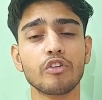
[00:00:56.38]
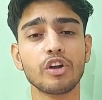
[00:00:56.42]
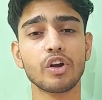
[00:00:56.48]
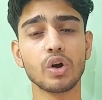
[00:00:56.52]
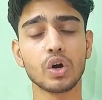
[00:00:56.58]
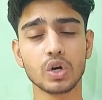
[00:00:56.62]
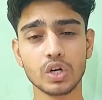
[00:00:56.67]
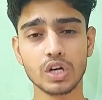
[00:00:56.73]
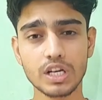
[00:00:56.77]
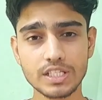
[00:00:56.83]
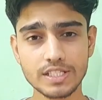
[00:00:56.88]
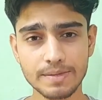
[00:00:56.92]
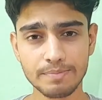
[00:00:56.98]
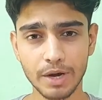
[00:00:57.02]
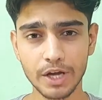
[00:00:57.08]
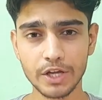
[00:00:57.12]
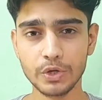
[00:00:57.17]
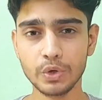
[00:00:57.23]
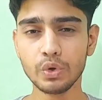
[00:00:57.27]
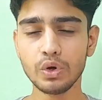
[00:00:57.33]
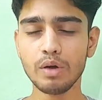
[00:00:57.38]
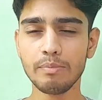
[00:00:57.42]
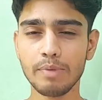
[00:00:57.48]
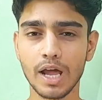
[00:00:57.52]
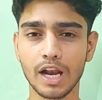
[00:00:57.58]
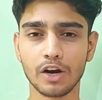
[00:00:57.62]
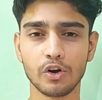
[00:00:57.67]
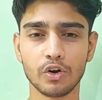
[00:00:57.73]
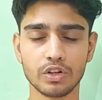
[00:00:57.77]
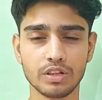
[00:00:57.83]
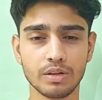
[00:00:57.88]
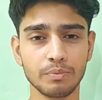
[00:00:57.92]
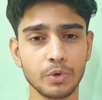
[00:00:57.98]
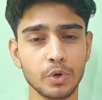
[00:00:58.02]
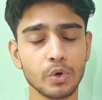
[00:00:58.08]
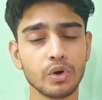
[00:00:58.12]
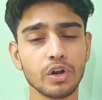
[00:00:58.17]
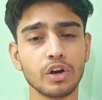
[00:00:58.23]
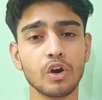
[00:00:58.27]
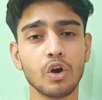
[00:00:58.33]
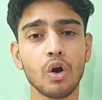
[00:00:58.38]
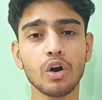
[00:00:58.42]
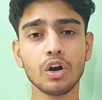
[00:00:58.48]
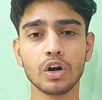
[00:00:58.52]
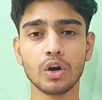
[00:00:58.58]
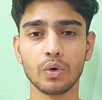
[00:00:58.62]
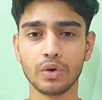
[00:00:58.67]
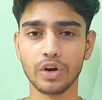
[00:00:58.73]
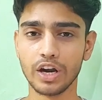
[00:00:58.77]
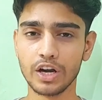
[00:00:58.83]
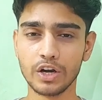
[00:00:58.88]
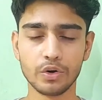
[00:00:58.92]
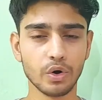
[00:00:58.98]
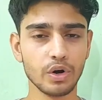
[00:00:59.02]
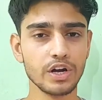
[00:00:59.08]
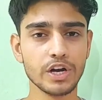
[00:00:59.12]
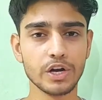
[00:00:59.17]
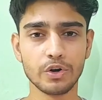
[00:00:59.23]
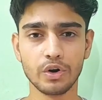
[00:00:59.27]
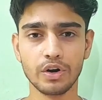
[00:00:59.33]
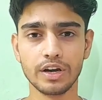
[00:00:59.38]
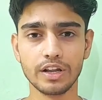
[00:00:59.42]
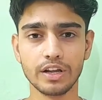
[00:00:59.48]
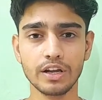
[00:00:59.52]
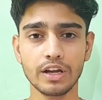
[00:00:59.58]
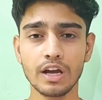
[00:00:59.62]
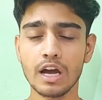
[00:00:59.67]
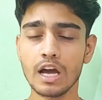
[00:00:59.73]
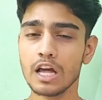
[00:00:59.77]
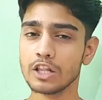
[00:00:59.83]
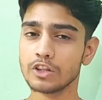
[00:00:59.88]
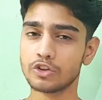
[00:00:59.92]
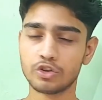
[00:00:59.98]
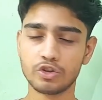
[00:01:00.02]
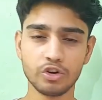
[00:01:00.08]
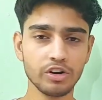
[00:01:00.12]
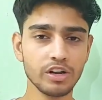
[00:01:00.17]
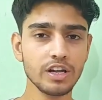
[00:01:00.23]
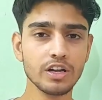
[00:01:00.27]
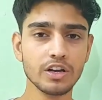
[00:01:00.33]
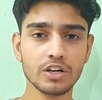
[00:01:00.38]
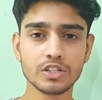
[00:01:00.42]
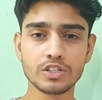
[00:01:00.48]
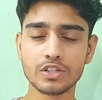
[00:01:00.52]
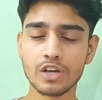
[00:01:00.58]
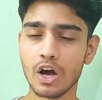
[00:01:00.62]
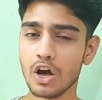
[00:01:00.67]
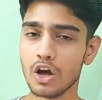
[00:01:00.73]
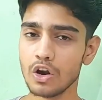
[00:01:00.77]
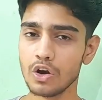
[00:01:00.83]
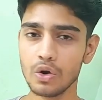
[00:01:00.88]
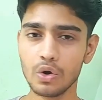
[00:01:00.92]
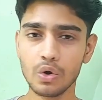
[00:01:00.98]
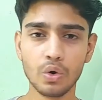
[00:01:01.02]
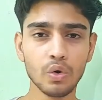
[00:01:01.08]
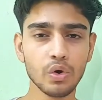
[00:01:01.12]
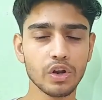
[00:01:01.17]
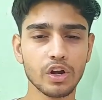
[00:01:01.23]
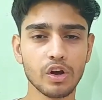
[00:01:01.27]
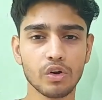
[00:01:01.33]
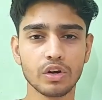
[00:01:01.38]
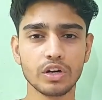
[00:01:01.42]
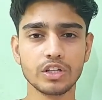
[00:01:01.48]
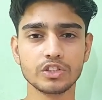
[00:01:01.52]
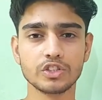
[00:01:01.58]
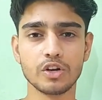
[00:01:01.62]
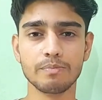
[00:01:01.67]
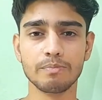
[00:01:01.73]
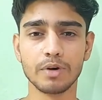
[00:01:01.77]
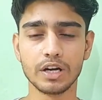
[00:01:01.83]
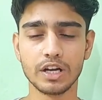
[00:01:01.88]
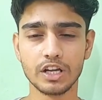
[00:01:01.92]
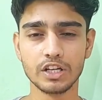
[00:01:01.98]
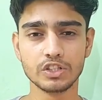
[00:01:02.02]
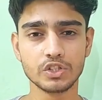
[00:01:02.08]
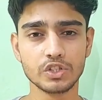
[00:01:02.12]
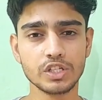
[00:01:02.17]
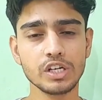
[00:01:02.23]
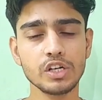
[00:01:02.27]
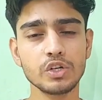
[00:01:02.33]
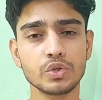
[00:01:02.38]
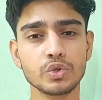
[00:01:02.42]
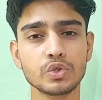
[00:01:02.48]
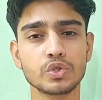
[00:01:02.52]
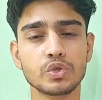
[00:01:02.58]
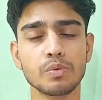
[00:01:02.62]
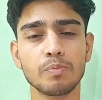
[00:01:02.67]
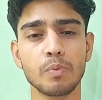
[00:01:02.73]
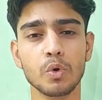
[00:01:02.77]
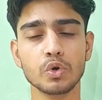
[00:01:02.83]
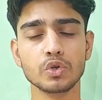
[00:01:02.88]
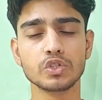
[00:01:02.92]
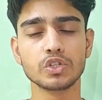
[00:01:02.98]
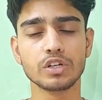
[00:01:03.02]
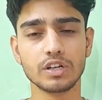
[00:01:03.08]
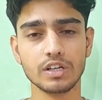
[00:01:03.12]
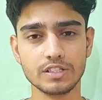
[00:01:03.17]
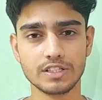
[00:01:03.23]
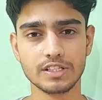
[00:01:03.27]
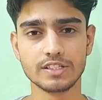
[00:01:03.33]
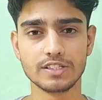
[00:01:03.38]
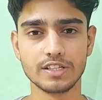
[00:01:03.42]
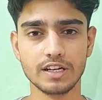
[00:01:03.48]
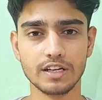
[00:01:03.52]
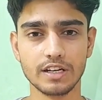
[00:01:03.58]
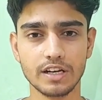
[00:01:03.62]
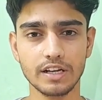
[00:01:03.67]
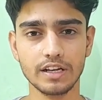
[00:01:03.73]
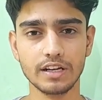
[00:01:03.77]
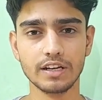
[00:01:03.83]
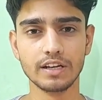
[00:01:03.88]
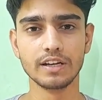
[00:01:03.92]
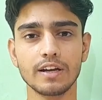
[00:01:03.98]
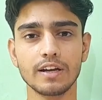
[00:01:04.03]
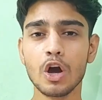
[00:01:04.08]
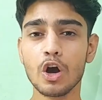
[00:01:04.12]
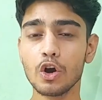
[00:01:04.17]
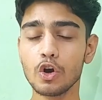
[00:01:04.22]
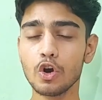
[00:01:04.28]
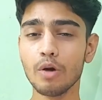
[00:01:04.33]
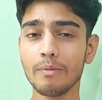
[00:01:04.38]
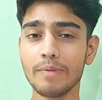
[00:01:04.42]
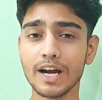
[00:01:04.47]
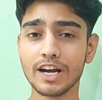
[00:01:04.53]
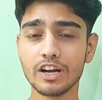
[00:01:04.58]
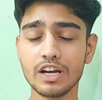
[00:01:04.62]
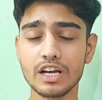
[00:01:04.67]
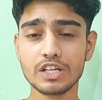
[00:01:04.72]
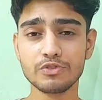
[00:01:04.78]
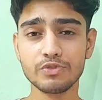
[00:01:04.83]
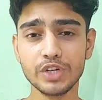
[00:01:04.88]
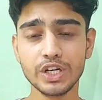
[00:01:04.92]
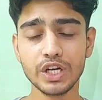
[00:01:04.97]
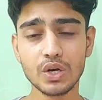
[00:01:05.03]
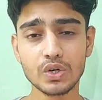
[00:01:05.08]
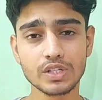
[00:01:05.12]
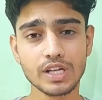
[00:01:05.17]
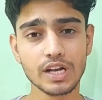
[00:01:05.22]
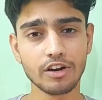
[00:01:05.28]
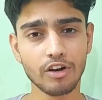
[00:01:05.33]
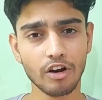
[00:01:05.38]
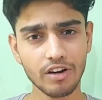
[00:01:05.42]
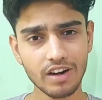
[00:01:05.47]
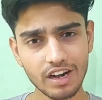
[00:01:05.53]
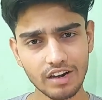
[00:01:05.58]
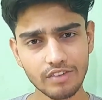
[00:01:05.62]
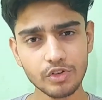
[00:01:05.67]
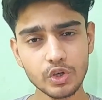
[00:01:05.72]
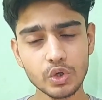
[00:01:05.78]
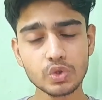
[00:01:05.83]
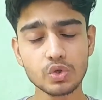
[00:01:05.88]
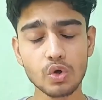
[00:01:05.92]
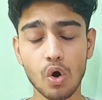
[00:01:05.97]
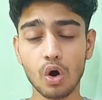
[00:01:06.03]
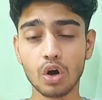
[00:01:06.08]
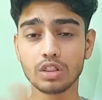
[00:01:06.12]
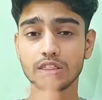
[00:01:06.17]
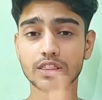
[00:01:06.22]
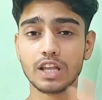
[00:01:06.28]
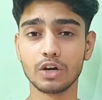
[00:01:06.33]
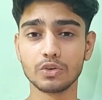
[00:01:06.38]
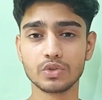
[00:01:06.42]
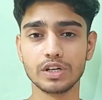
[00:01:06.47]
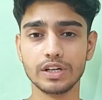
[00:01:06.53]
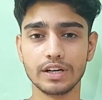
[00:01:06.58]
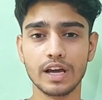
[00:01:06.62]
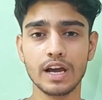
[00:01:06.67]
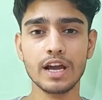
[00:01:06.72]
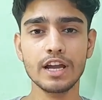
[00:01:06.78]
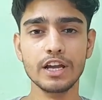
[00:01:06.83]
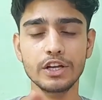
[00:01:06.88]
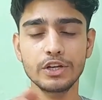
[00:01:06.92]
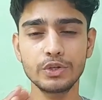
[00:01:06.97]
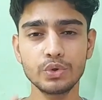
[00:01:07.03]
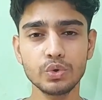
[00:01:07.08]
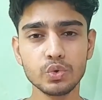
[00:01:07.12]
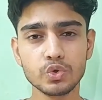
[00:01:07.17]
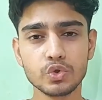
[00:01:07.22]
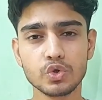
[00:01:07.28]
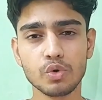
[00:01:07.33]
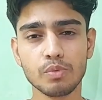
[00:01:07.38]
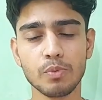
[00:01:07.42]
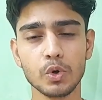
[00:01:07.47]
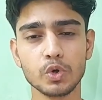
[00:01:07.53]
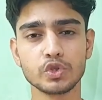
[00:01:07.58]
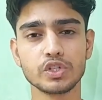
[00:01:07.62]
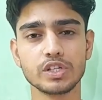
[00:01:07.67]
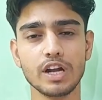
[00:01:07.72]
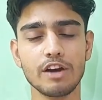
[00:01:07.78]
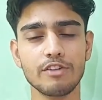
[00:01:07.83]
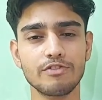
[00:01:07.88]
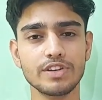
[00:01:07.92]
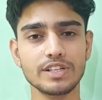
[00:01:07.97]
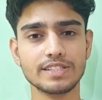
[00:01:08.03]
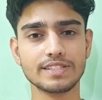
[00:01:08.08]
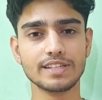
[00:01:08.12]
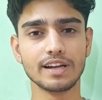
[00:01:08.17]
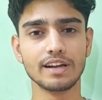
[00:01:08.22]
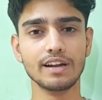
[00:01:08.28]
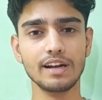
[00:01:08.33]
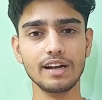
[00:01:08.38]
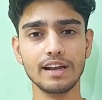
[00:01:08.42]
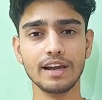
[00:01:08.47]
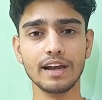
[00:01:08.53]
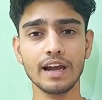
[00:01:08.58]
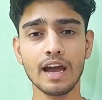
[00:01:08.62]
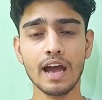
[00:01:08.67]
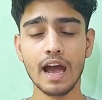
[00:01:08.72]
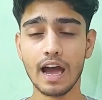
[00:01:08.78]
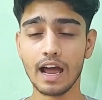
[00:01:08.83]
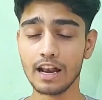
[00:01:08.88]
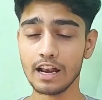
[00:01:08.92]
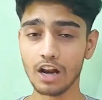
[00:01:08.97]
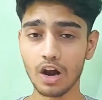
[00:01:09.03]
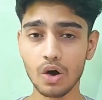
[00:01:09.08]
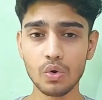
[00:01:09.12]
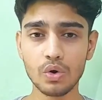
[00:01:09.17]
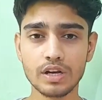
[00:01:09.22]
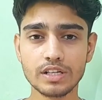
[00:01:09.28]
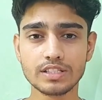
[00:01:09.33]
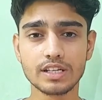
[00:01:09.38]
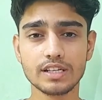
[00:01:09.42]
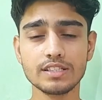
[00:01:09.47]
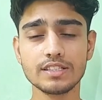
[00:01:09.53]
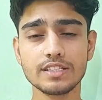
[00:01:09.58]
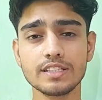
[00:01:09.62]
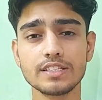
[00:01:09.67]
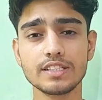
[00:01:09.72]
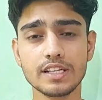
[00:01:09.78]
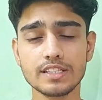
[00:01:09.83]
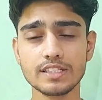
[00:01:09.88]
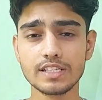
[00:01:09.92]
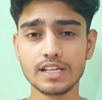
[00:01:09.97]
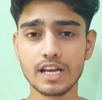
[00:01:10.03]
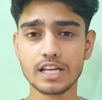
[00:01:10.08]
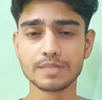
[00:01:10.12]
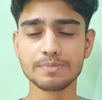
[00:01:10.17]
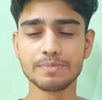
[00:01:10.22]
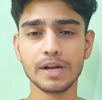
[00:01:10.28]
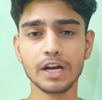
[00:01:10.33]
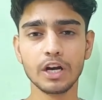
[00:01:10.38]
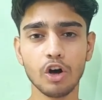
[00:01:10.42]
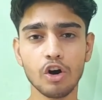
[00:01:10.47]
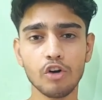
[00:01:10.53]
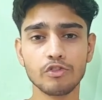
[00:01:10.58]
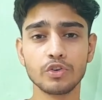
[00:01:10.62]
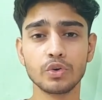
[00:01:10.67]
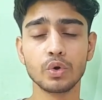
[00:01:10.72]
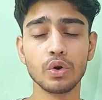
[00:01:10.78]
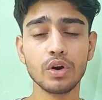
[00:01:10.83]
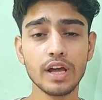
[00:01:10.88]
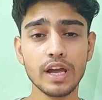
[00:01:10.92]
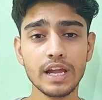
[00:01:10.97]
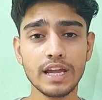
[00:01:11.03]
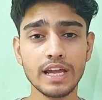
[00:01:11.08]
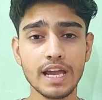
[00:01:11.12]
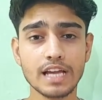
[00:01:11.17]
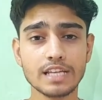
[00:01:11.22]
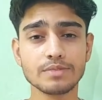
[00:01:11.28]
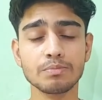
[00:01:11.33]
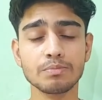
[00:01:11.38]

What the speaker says: recognized by YouTube algorithm during lockdown in 2020. 3 years, no recognition, but he still used to post consistently. No matter his videos get 100 views or 1000, he used to post every single day. And now his consistency has paid off. Today he has